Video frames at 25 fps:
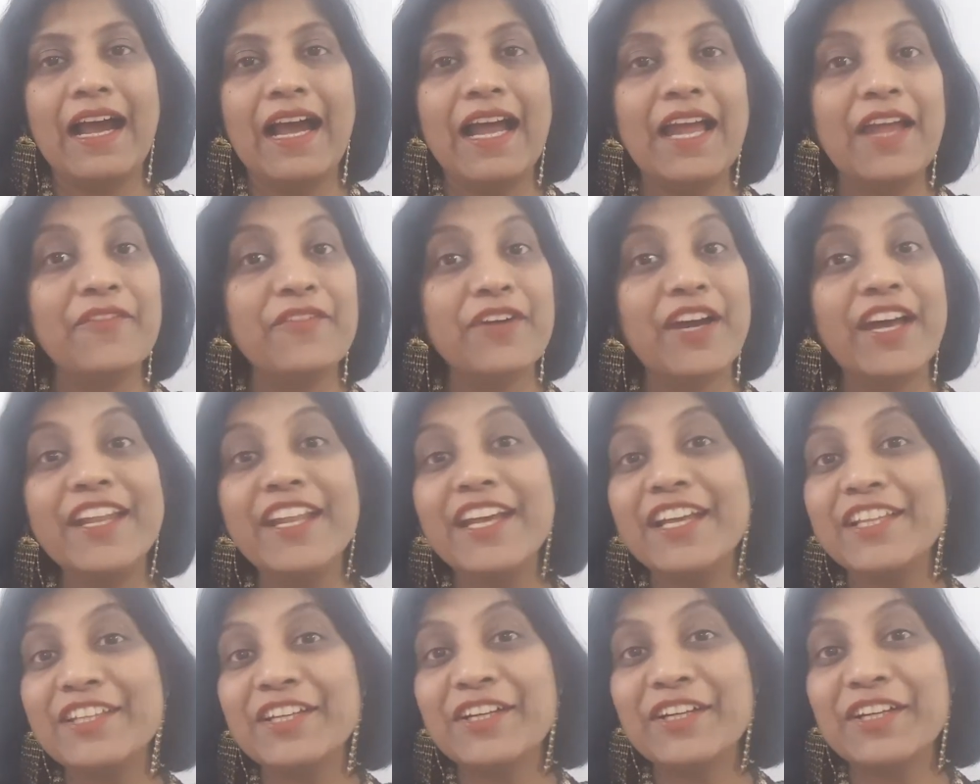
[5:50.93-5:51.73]
I have
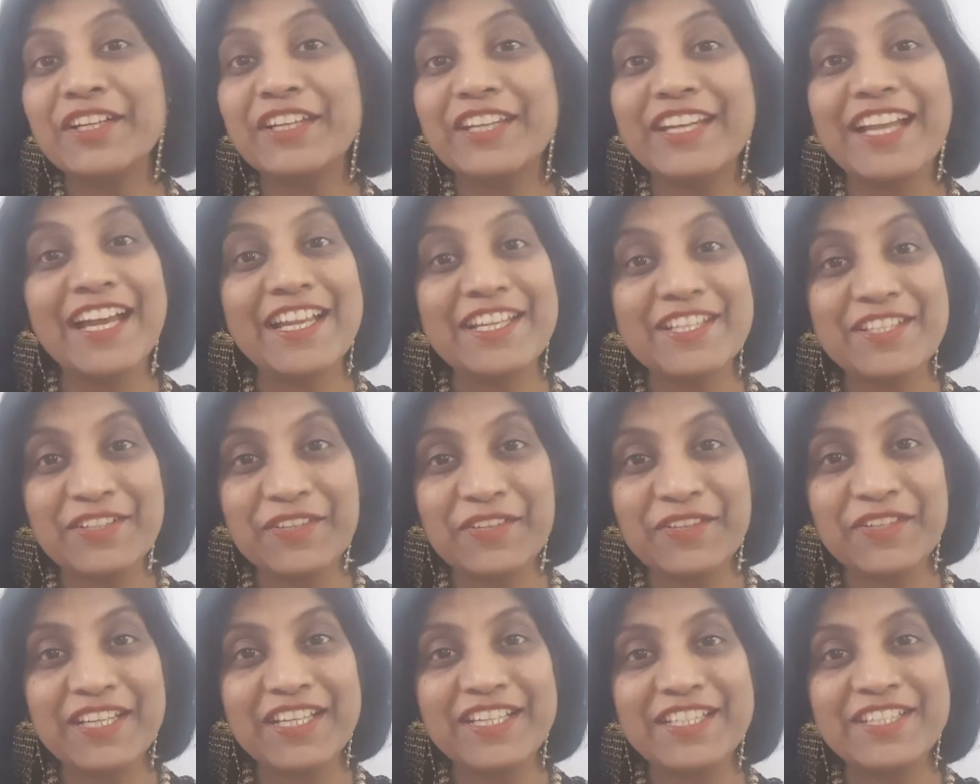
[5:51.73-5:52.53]
another nice
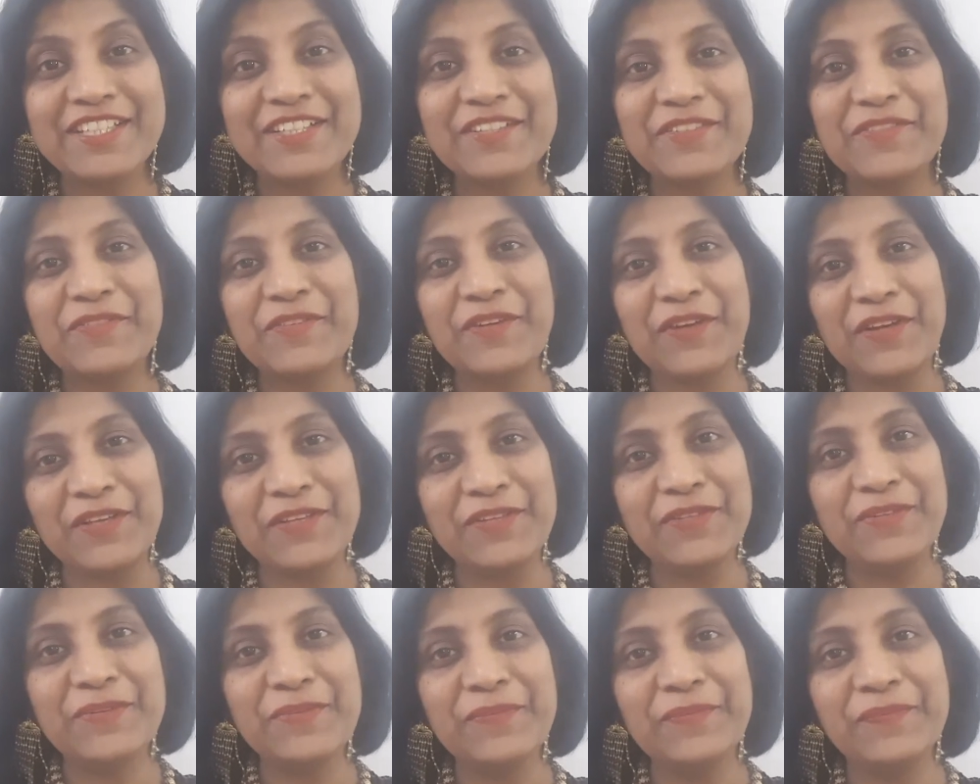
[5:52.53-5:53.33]
quotation for
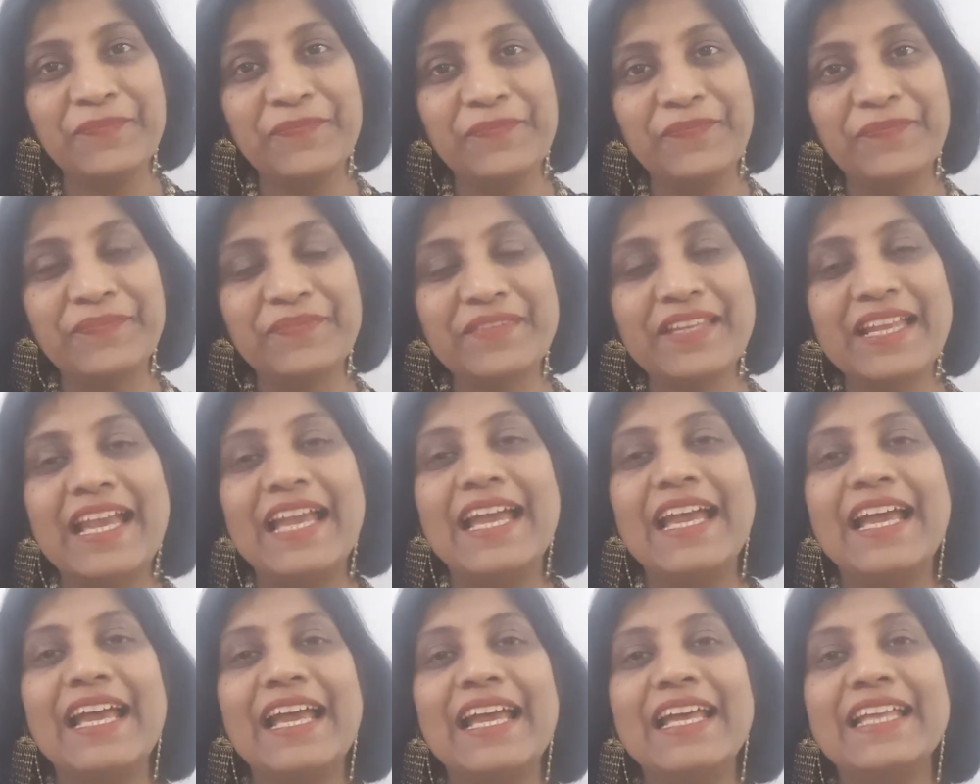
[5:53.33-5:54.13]
you.
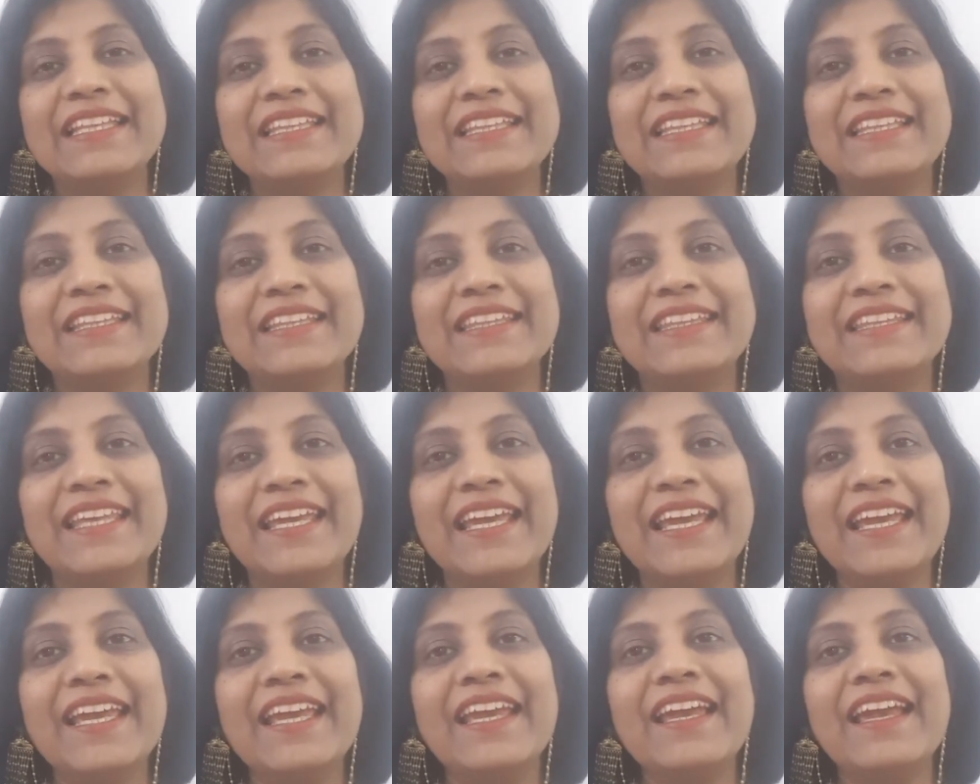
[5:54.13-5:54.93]

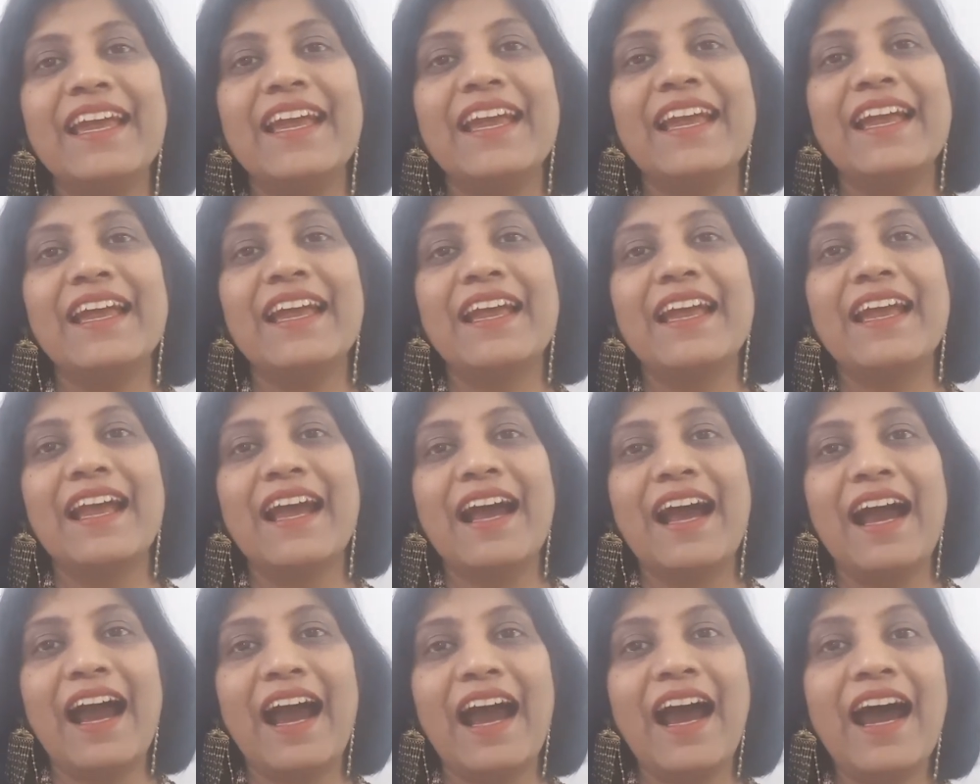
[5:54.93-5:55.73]
They
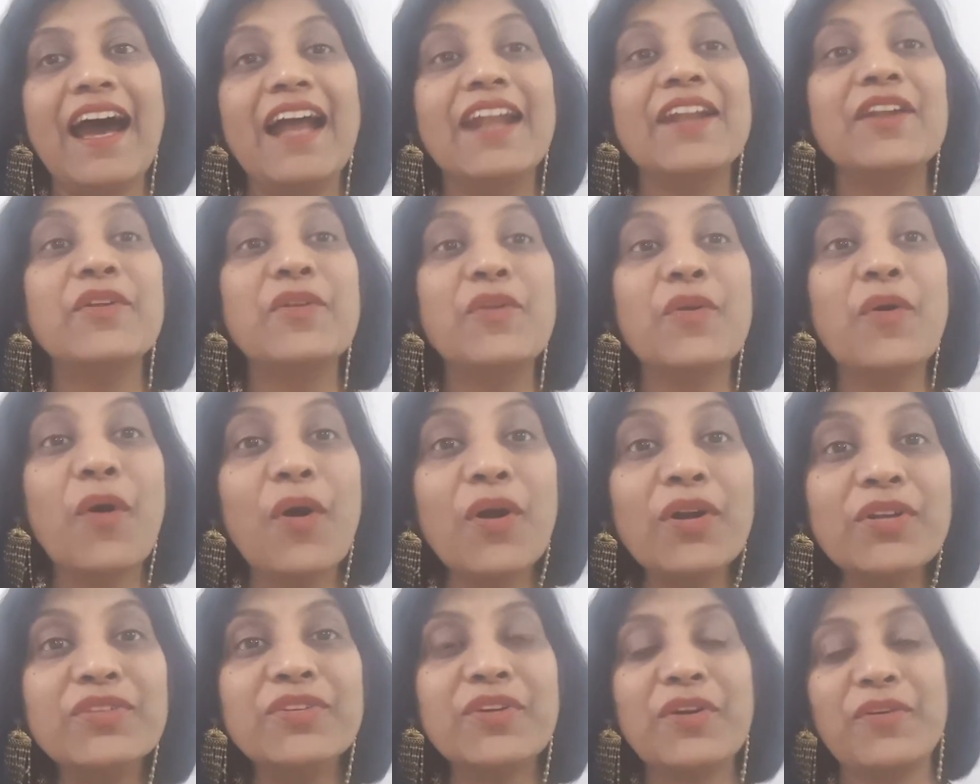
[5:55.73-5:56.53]
are
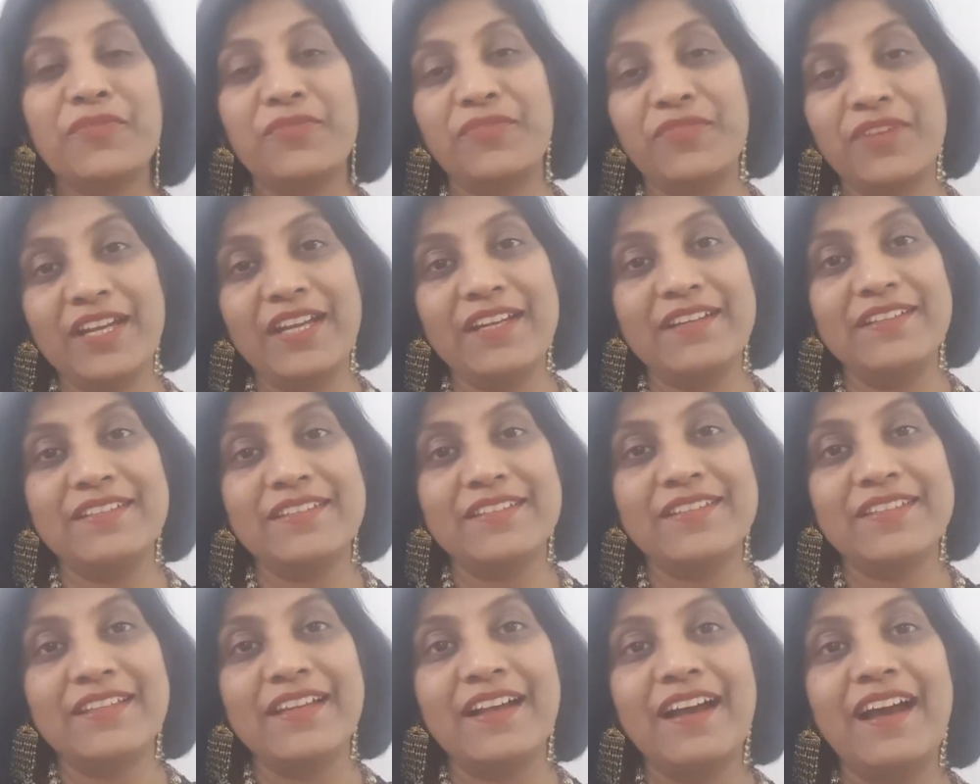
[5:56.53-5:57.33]
not your
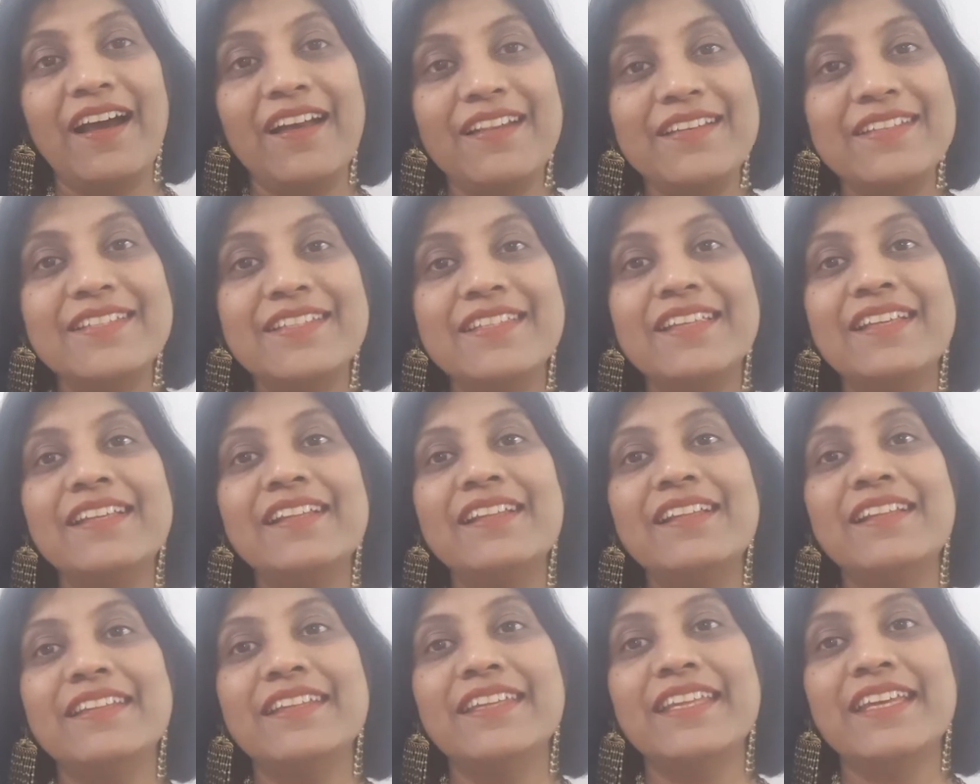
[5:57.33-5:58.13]
friends
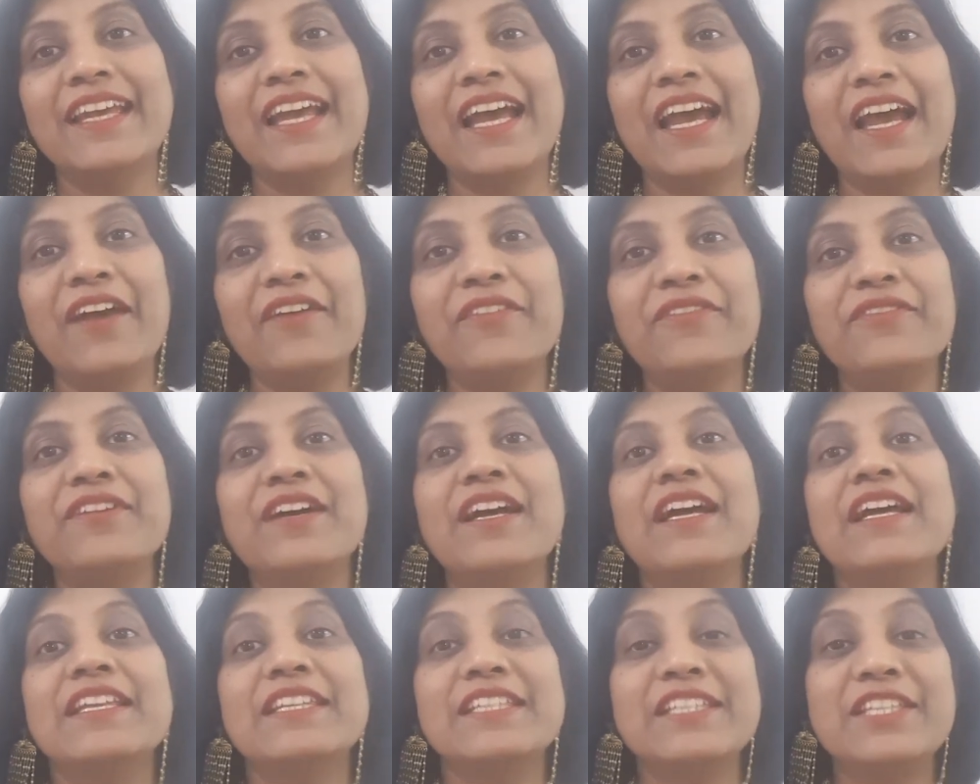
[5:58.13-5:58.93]
until they have
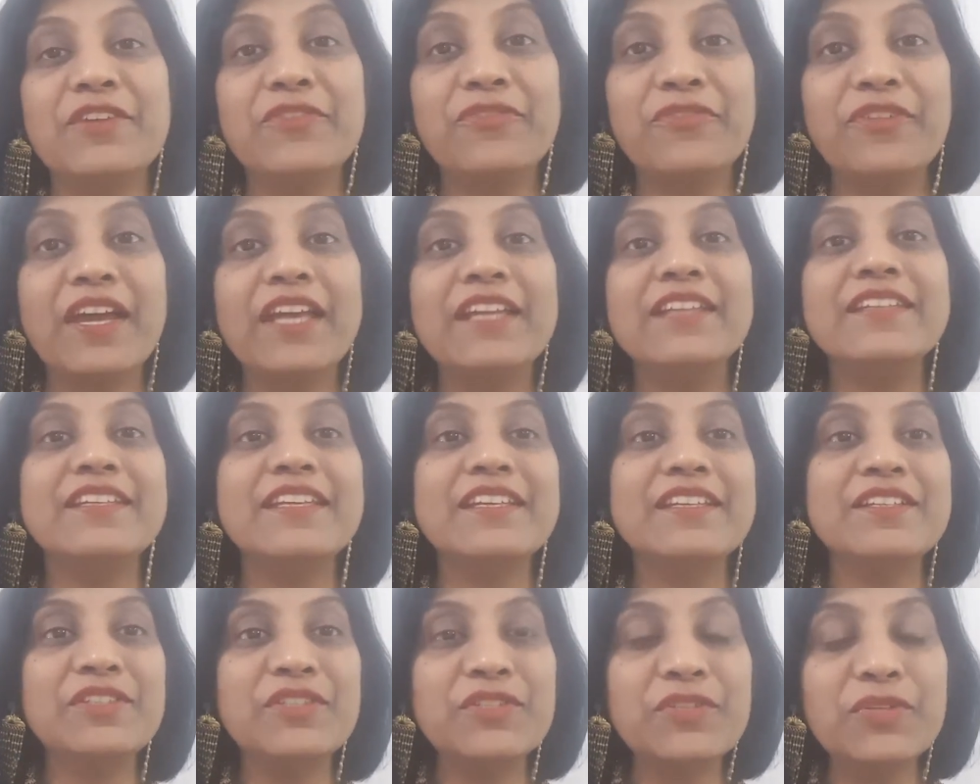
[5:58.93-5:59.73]

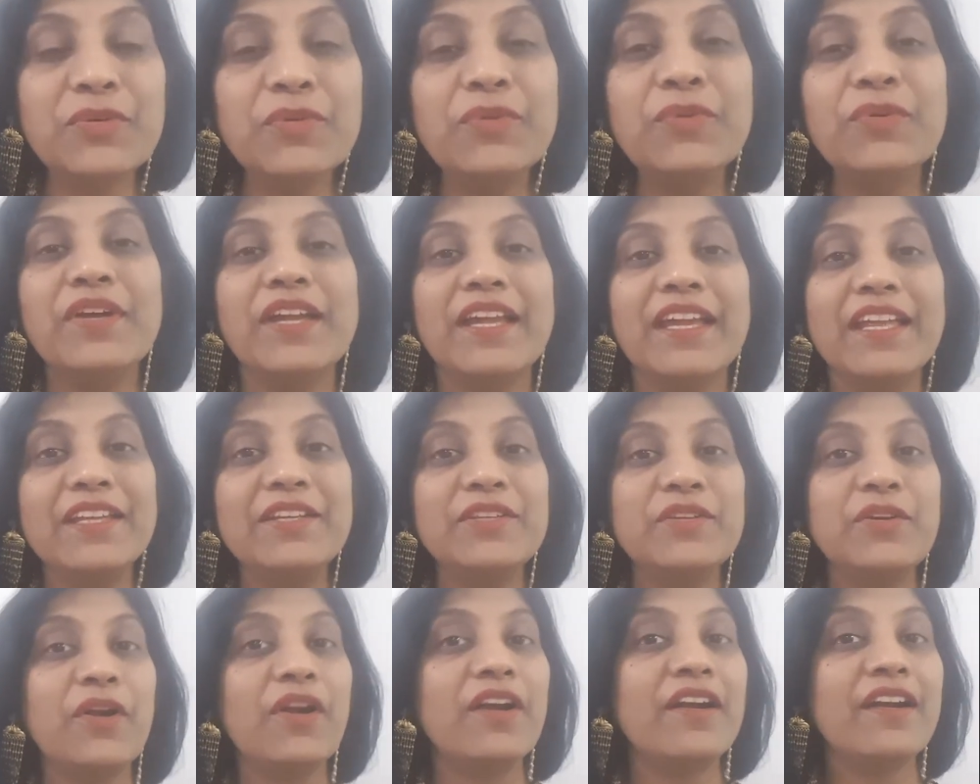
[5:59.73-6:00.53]
defended you
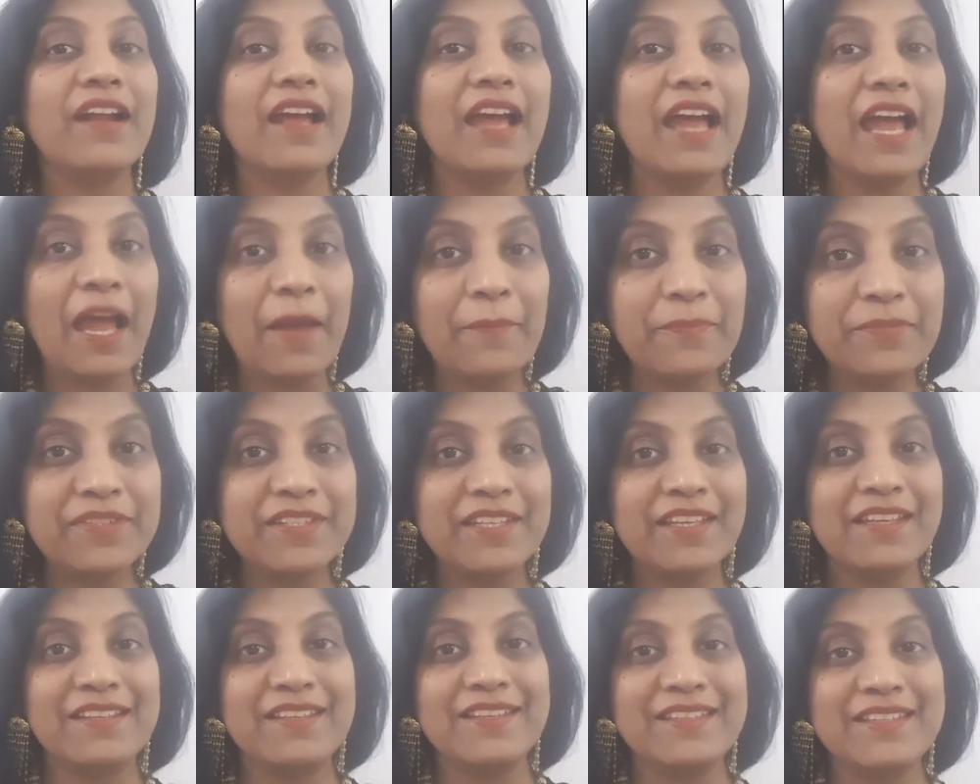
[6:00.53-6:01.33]
in your
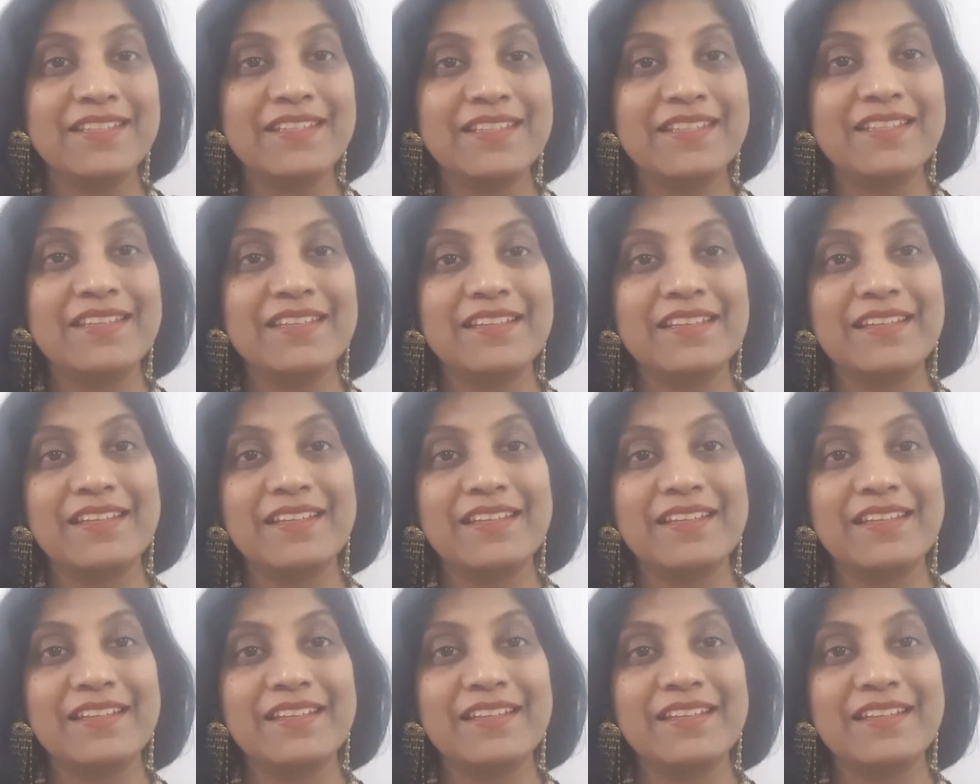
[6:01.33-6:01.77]
absence.